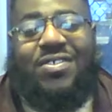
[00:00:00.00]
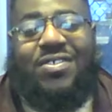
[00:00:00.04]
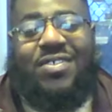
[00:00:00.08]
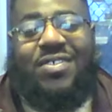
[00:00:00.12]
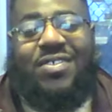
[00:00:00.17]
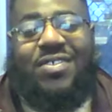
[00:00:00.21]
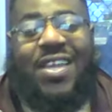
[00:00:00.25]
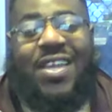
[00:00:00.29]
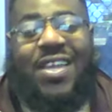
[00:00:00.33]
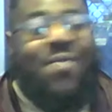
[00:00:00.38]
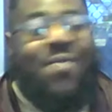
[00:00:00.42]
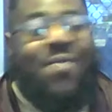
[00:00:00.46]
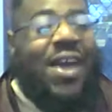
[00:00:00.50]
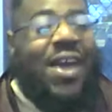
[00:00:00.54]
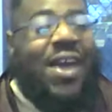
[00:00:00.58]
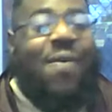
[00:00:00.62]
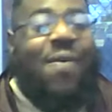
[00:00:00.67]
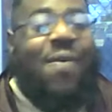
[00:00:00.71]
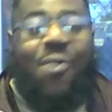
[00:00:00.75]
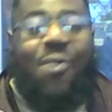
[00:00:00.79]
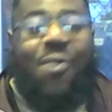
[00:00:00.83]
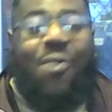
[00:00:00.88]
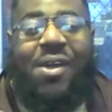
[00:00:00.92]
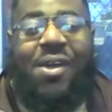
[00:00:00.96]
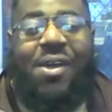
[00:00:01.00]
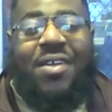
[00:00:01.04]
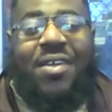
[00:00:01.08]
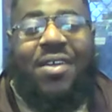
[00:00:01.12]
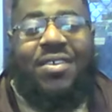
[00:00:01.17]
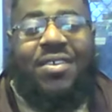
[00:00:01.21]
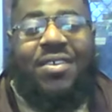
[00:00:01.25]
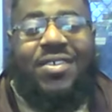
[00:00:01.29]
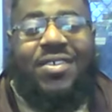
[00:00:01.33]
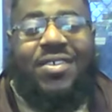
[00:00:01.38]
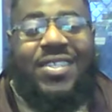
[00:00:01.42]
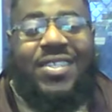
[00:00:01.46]
that ain't what I want.
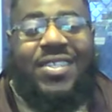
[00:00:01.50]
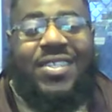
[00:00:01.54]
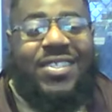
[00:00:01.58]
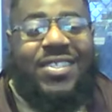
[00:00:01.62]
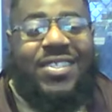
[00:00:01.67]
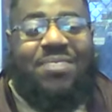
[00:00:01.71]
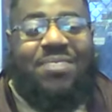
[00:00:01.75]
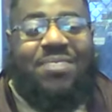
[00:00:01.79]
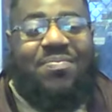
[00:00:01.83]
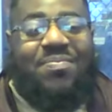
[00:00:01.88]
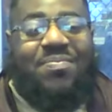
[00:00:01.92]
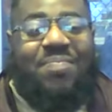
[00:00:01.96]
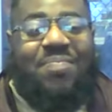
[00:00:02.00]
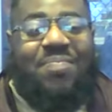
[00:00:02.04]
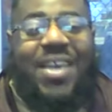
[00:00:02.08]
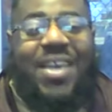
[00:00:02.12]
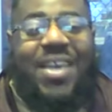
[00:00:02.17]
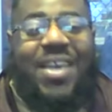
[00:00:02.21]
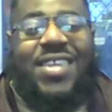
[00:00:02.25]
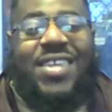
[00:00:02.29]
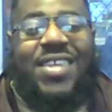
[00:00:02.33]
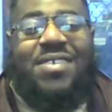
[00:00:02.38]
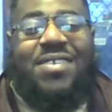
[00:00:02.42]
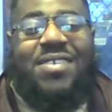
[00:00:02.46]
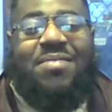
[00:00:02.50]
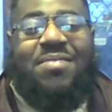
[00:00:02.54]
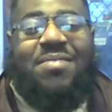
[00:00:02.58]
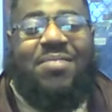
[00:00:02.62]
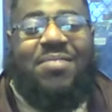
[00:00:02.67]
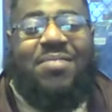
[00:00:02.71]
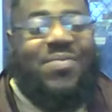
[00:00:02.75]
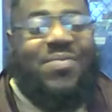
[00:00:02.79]
It's petty, but